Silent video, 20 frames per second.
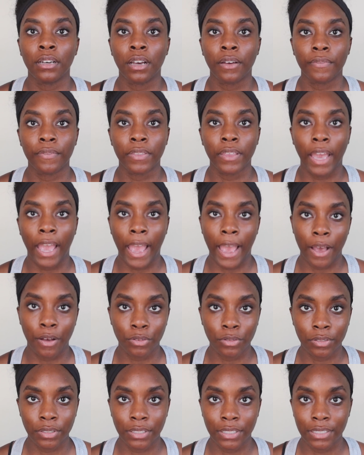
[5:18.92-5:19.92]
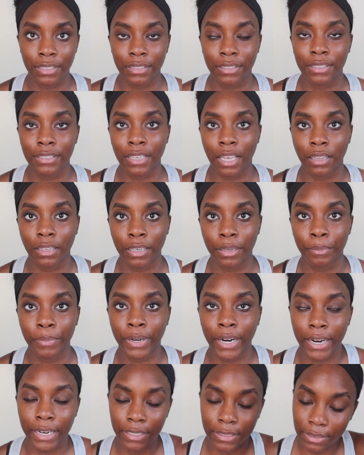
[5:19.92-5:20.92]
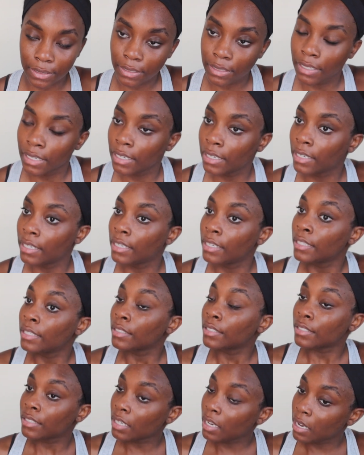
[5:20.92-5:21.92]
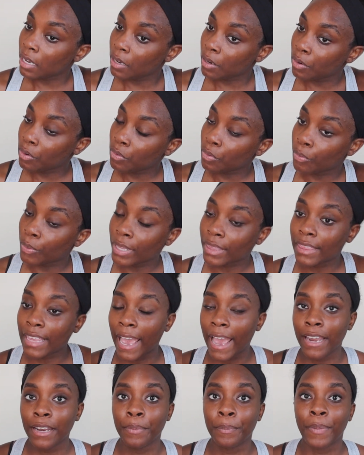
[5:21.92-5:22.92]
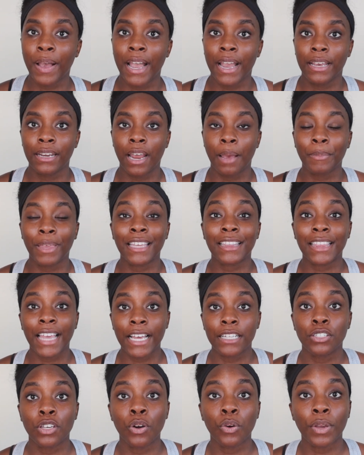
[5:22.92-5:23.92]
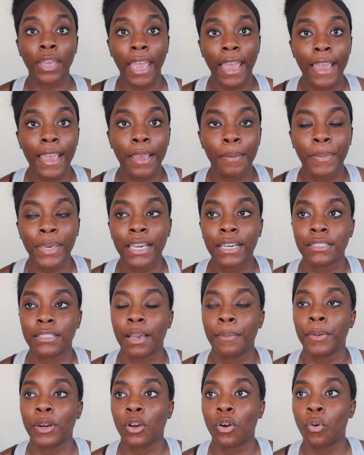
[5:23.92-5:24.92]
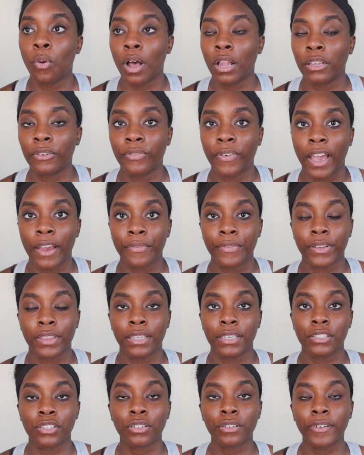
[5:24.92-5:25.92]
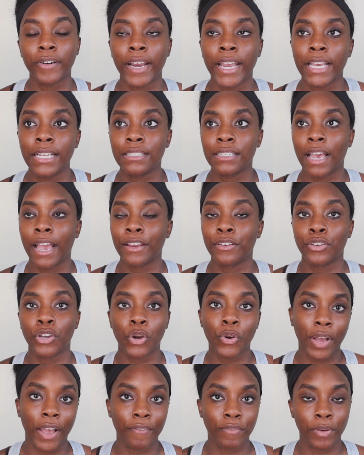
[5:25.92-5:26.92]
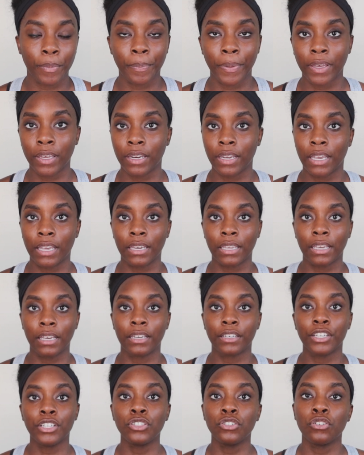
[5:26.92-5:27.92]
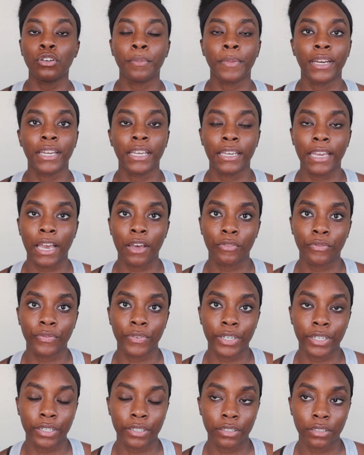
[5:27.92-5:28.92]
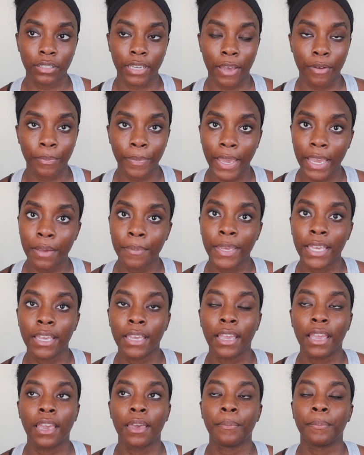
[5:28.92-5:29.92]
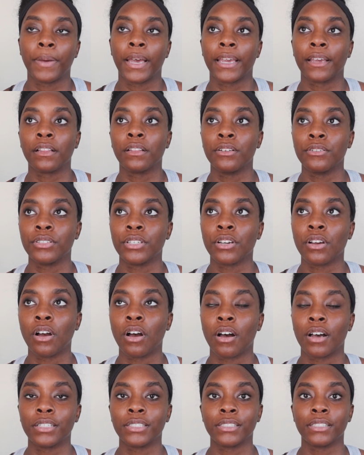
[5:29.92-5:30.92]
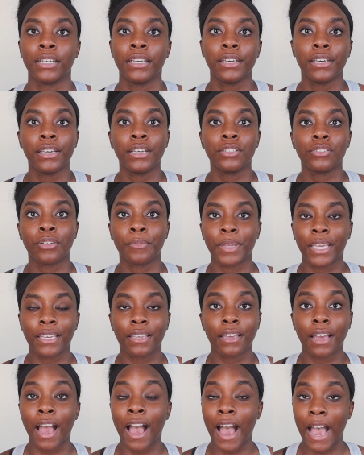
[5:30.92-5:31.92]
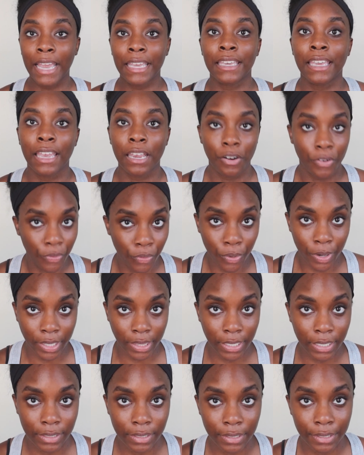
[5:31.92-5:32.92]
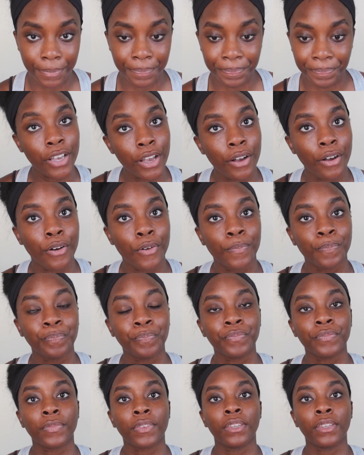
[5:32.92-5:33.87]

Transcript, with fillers: of the house's selling price. So with that in mind, I'm like, that's okay, because I'm going to qualify for this grant. I don't have to put any additional money down for down payment and my closing costs. So I'm like, I can afford this. So